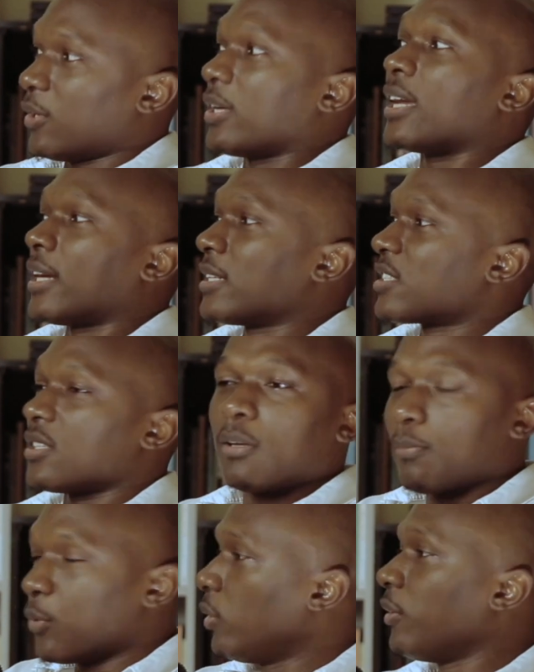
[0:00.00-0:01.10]
Yeah, it's
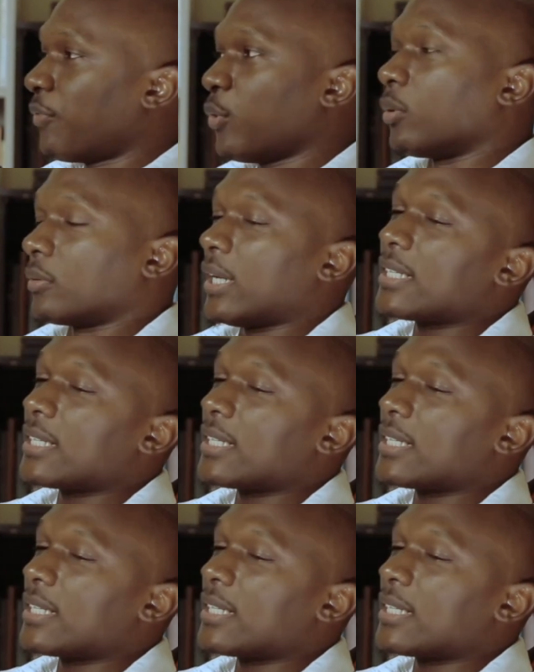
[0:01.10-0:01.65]
purely fuel, right?